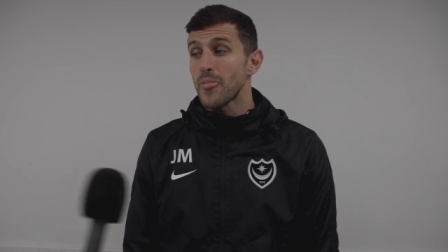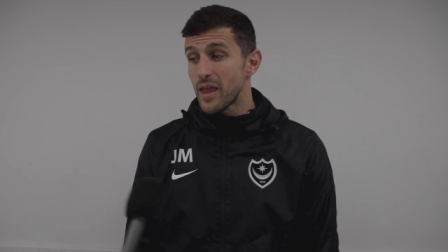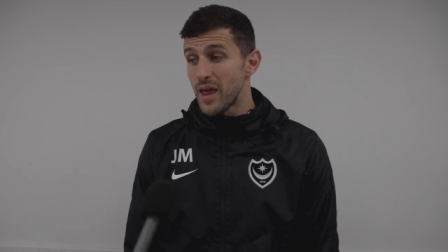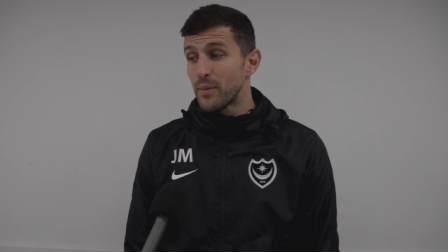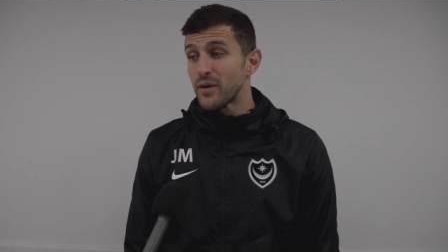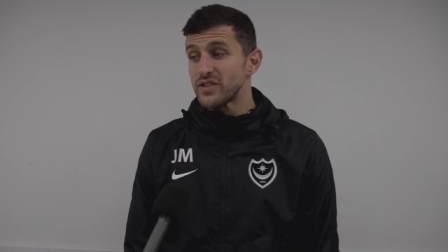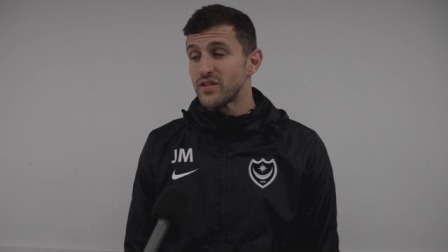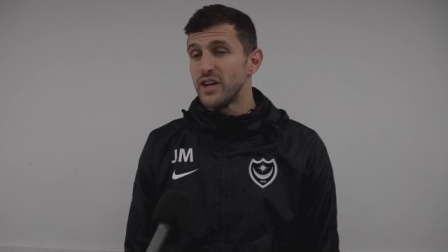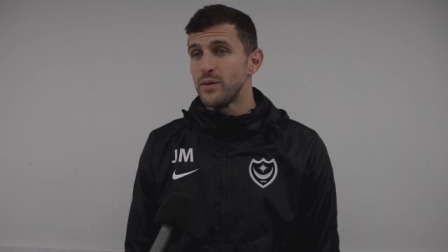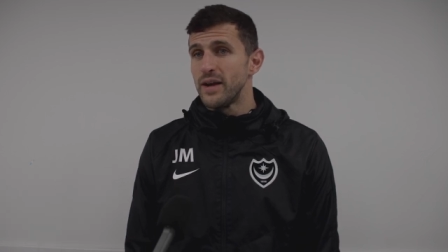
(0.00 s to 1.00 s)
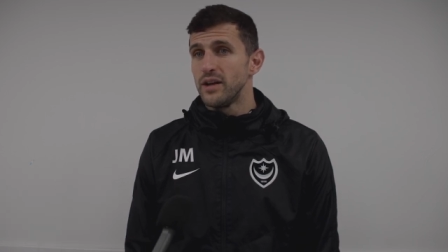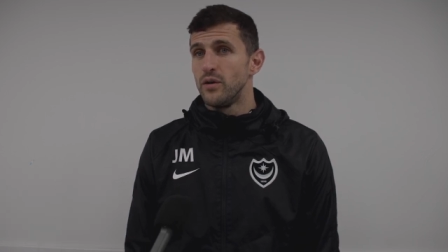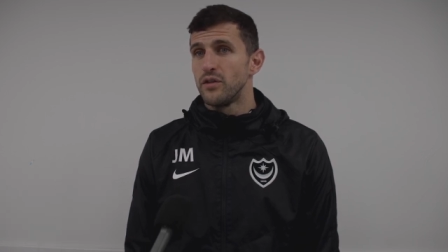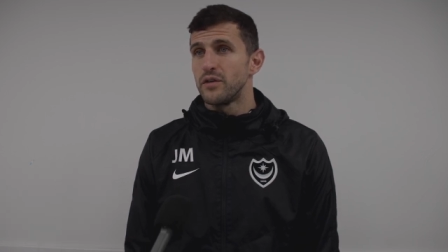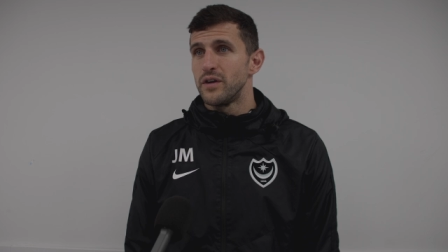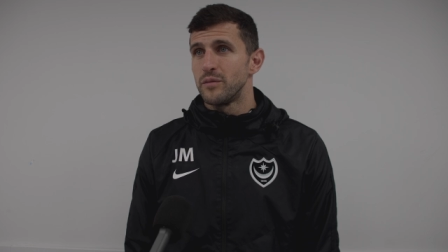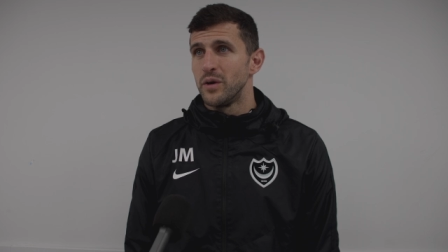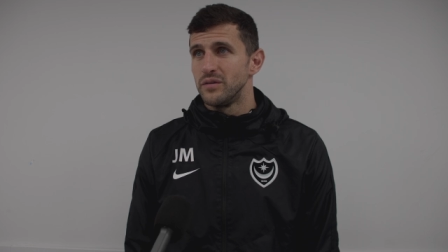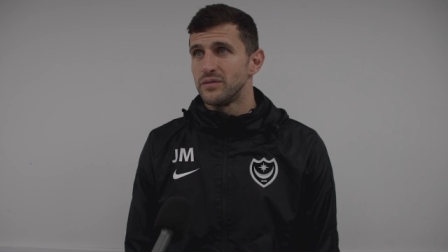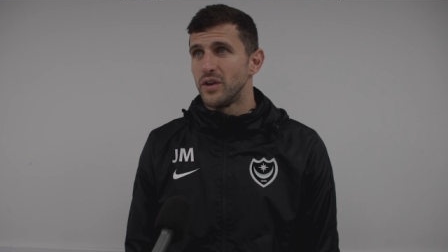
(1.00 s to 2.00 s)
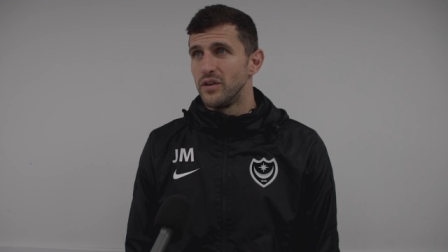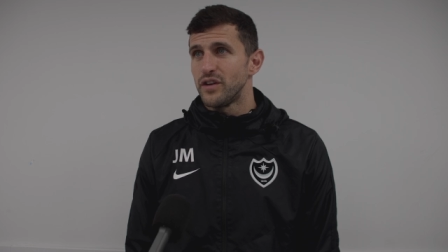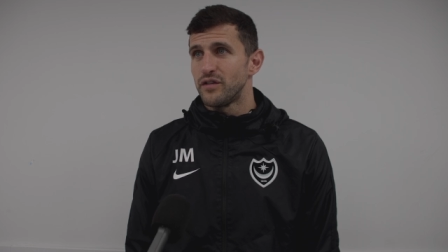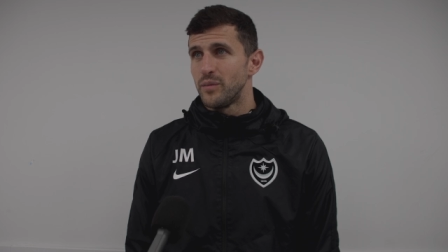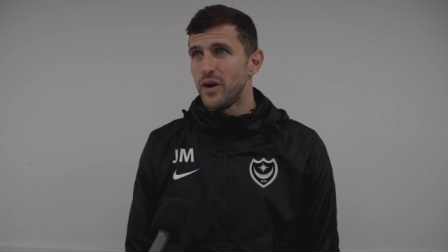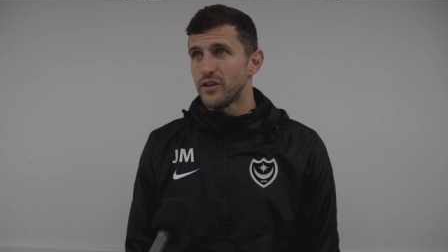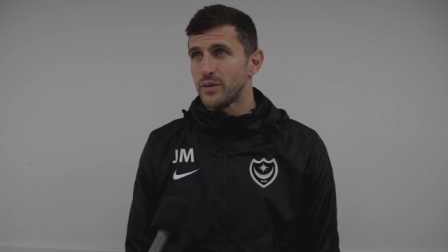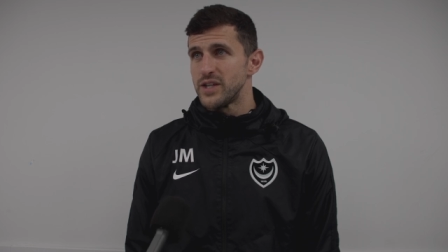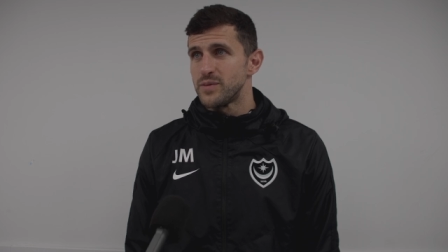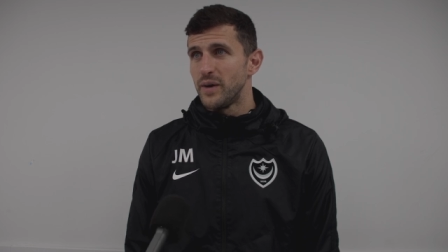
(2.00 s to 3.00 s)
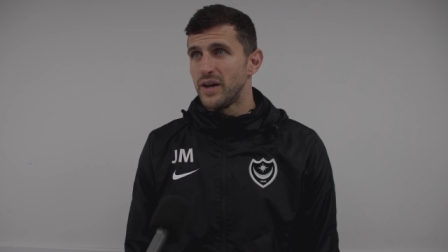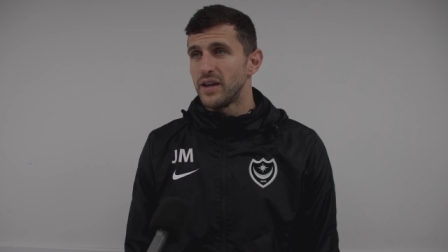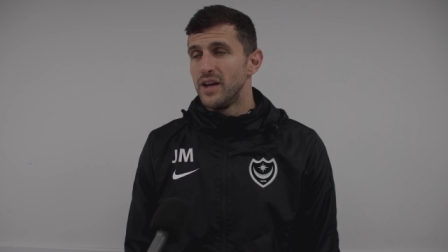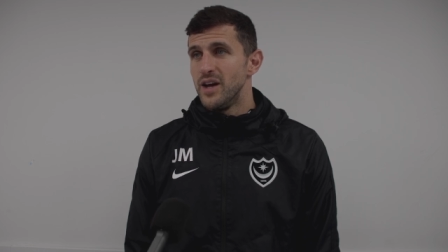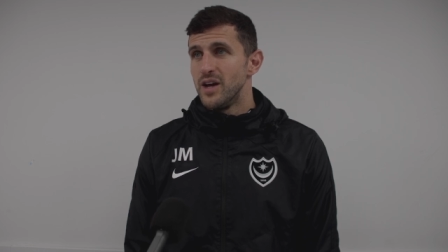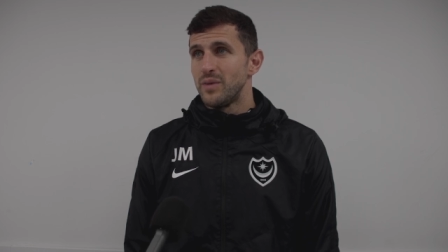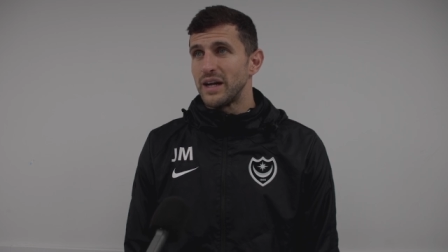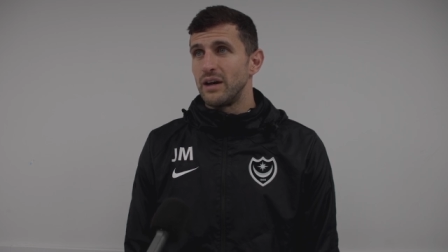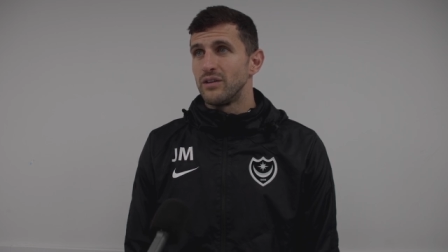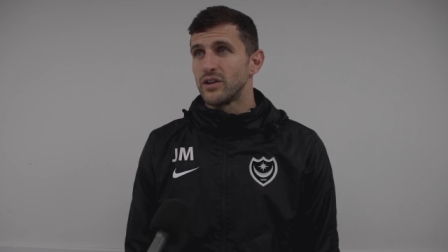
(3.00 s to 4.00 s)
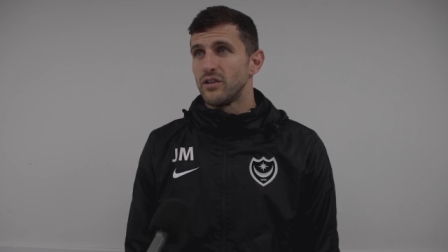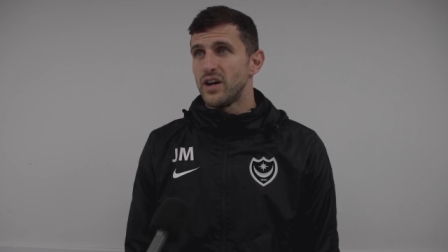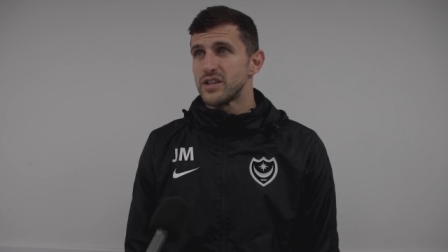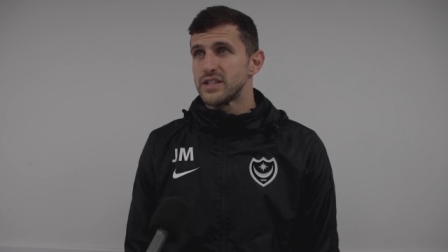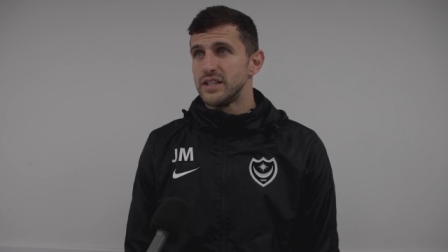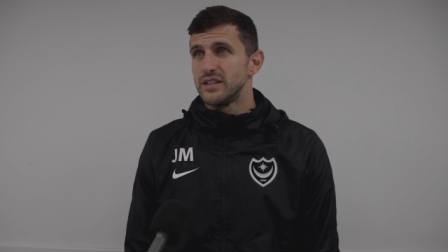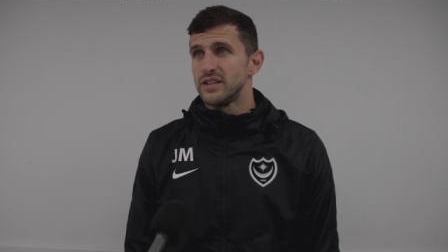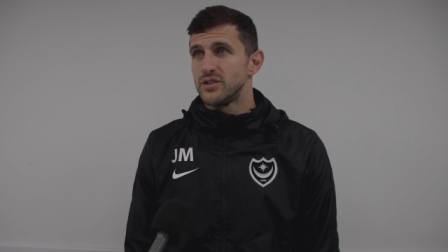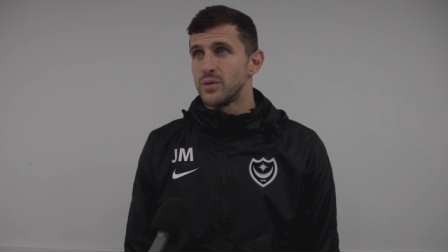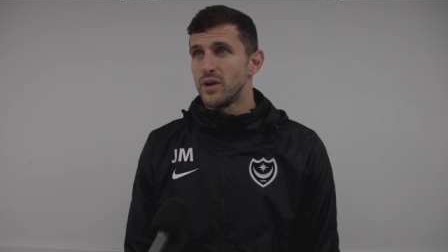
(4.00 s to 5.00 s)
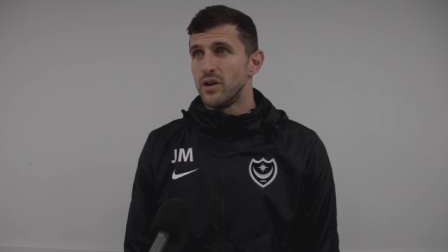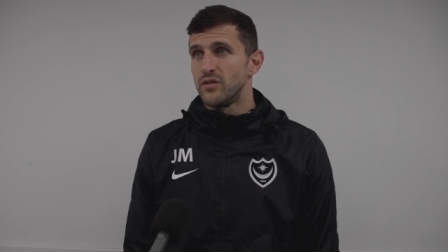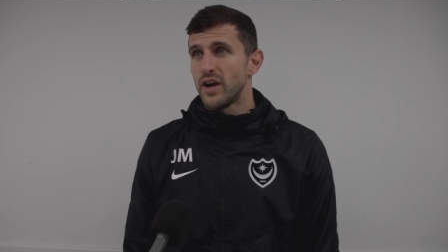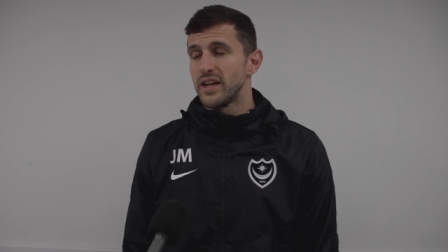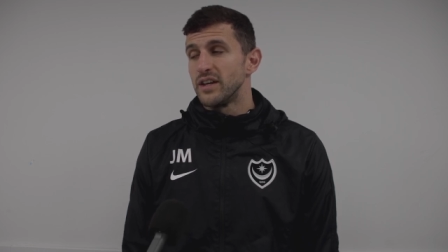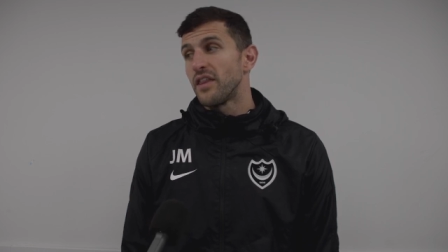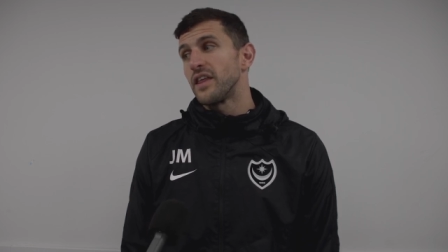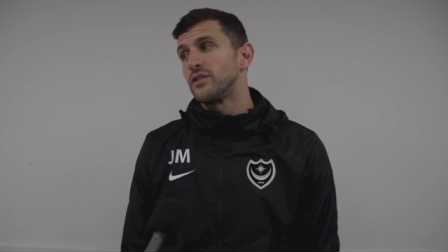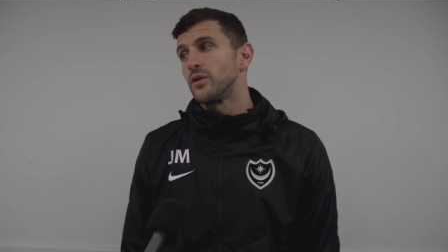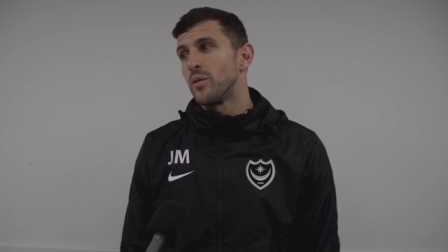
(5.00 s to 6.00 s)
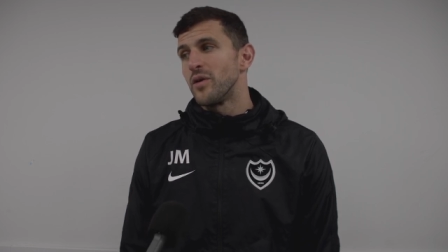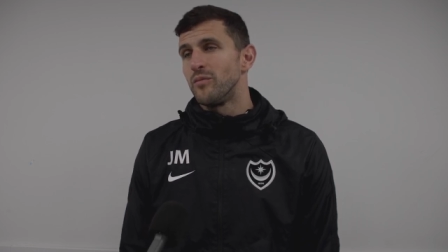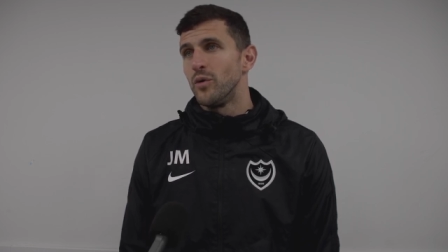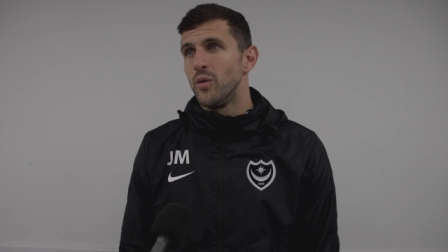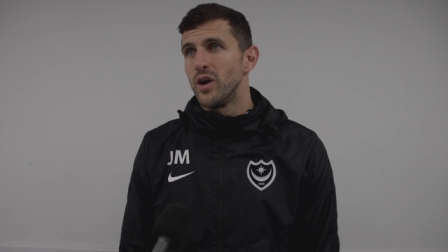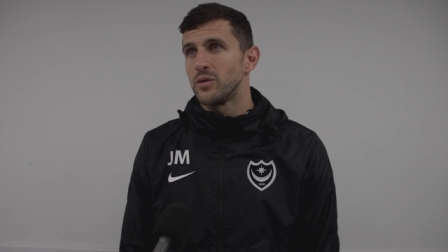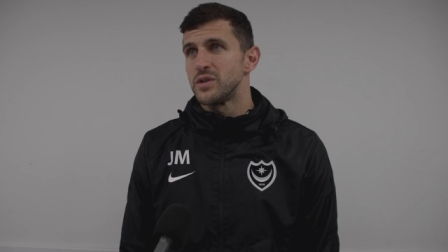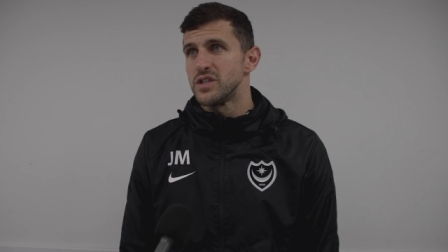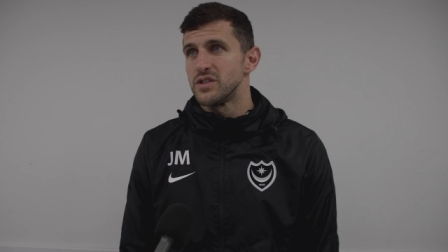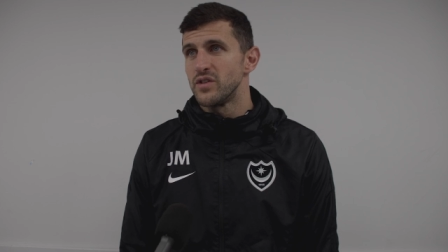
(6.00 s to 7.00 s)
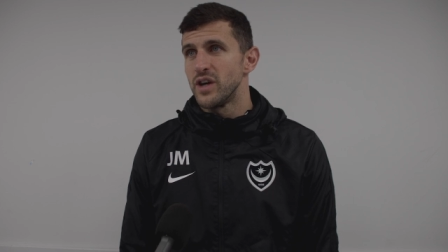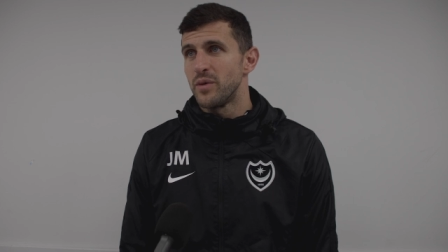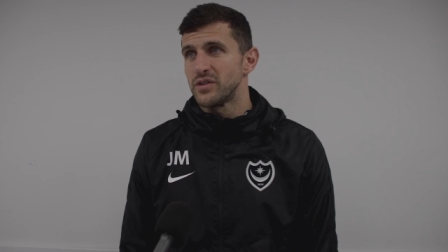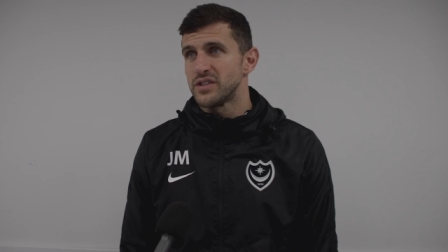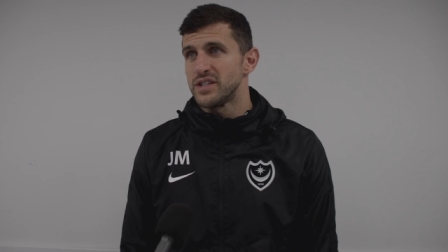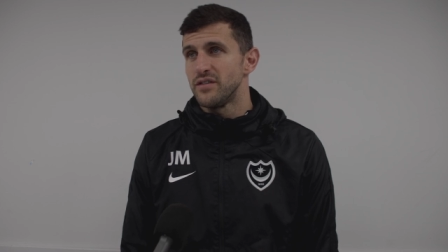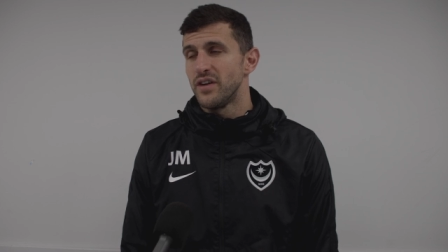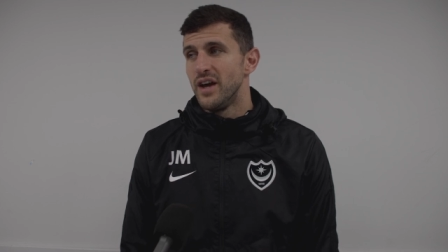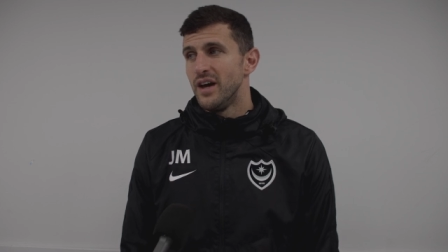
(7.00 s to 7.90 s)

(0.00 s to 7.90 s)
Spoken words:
Yeah, progressing really well, all three of them on different pathways, but back out on the grass and doing a lot of running and I think doing a bit of ball work, which is really positive.